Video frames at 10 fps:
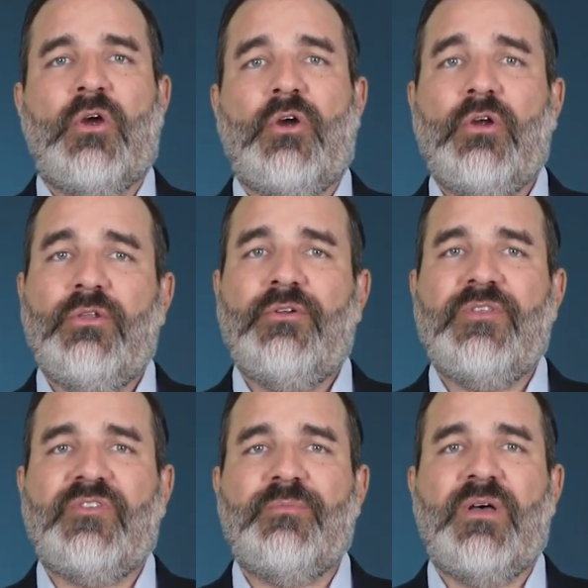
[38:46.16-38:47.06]
Earlier
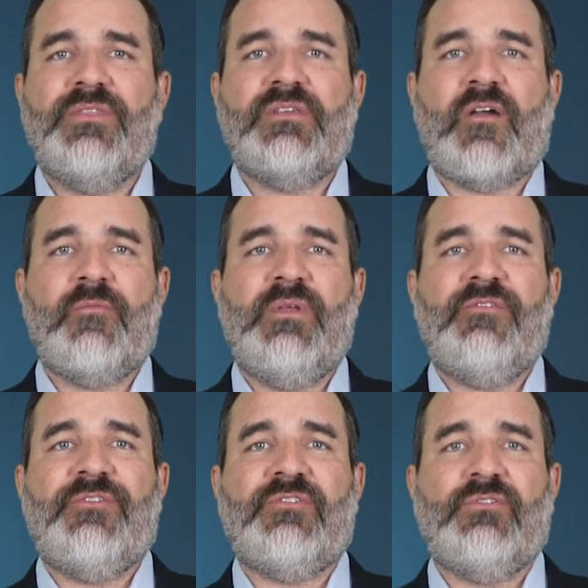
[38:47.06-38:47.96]
this month, government
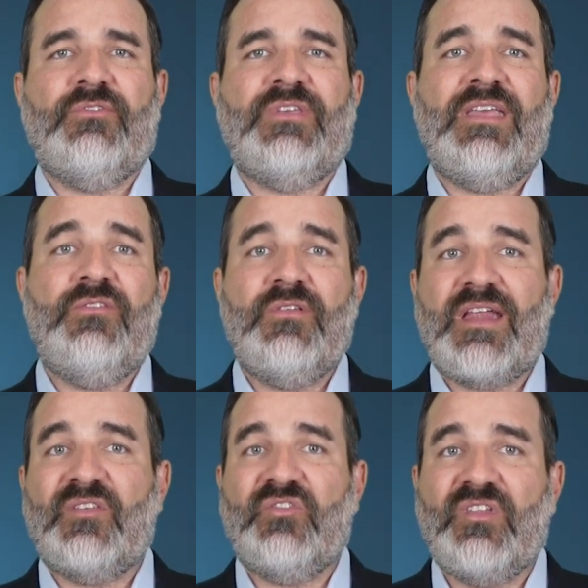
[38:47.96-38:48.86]
officials in the
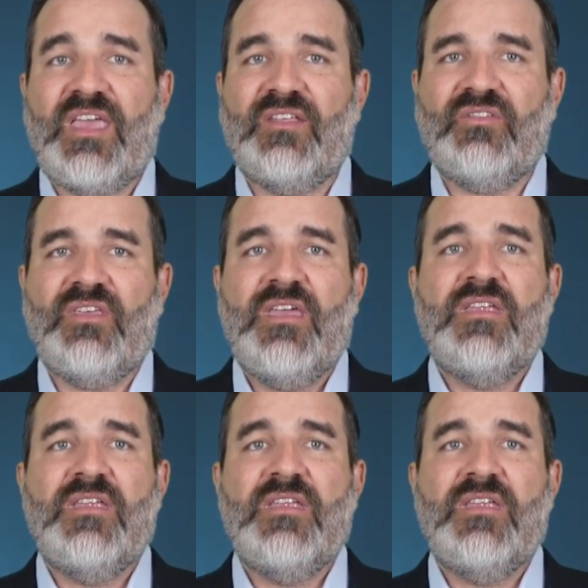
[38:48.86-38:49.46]
United States